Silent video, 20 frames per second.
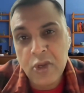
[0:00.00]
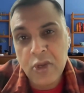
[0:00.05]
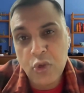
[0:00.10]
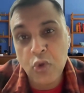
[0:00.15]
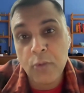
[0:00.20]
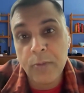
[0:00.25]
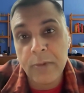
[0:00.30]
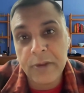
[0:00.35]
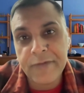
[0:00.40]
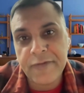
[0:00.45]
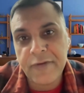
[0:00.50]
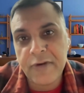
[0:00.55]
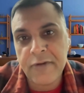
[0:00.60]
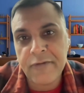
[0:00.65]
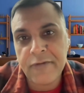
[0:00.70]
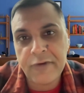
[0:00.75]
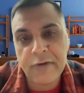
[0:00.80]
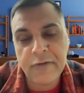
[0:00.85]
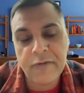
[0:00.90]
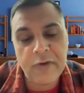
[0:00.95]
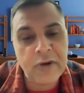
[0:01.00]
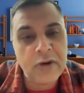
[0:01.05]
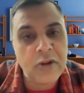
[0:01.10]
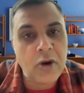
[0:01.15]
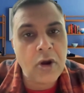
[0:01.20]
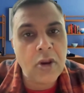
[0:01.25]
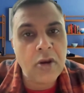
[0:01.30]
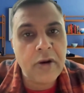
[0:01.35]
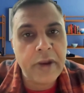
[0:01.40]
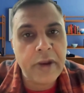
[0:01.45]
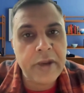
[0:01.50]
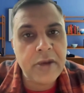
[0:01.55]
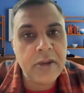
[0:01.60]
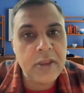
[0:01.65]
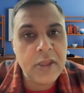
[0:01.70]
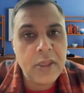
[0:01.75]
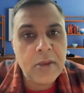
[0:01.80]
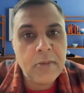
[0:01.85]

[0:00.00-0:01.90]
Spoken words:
too much for one call, right?